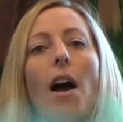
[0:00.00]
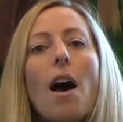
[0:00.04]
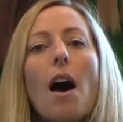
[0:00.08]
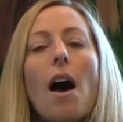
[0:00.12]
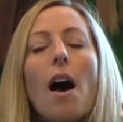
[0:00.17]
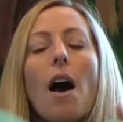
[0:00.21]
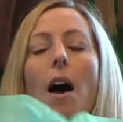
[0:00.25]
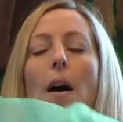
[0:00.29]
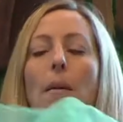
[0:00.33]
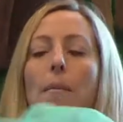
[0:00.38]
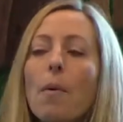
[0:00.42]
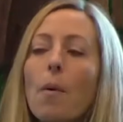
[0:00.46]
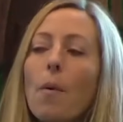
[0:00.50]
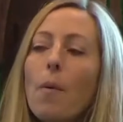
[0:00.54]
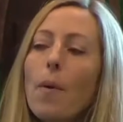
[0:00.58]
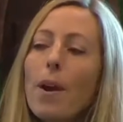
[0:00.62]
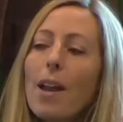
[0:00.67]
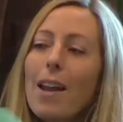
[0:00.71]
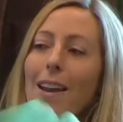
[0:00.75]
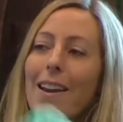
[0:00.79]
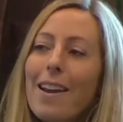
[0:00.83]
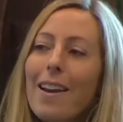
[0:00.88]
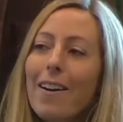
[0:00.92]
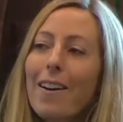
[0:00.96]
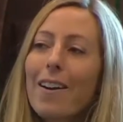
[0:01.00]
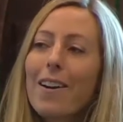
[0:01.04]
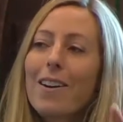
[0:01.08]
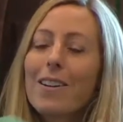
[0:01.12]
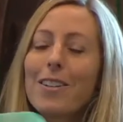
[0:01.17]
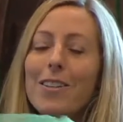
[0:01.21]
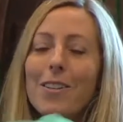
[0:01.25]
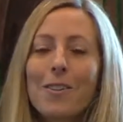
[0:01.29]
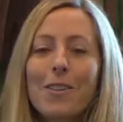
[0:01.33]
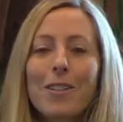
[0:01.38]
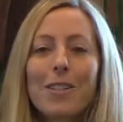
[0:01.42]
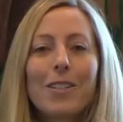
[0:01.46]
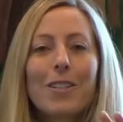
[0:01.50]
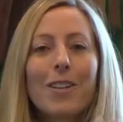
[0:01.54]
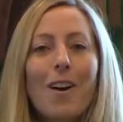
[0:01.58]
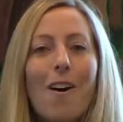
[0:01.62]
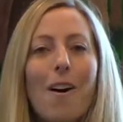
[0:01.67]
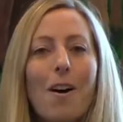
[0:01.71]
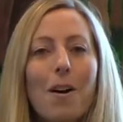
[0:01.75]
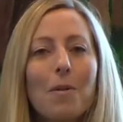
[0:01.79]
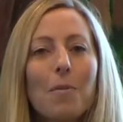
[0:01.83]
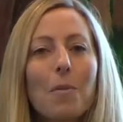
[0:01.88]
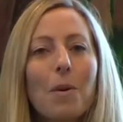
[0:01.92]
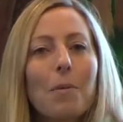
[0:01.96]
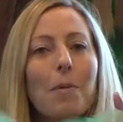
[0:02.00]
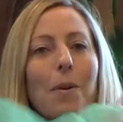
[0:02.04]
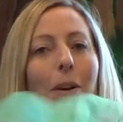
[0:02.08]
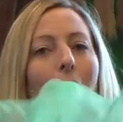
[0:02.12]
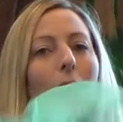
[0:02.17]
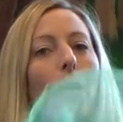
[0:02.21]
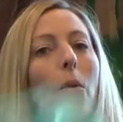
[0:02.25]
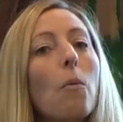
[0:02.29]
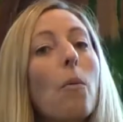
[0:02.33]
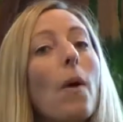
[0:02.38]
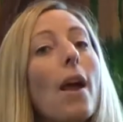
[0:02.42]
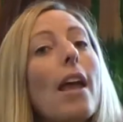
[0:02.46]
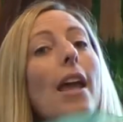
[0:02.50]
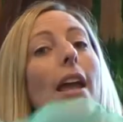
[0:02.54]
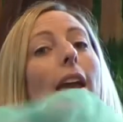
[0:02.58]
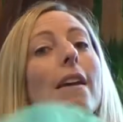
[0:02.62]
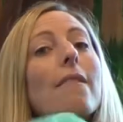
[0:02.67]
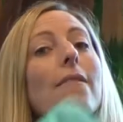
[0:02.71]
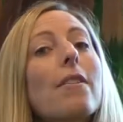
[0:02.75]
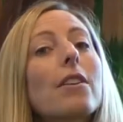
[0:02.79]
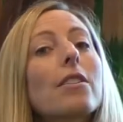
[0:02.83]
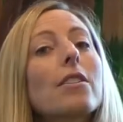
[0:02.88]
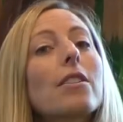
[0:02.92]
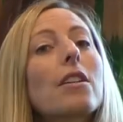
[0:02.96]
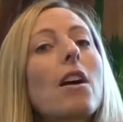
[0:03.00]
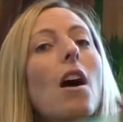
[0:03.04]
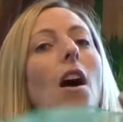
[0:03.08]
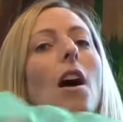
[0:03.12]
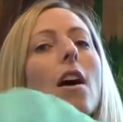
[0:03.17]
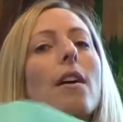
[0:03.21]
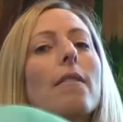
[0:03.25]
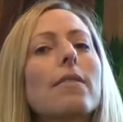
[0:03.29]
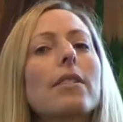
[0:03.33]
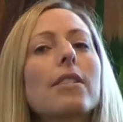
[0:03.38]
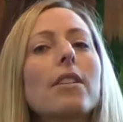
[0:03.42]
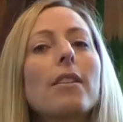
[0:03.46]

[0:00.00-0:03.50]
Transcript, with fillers: Um, we are gonna do a song where we're gonna wave our scarves.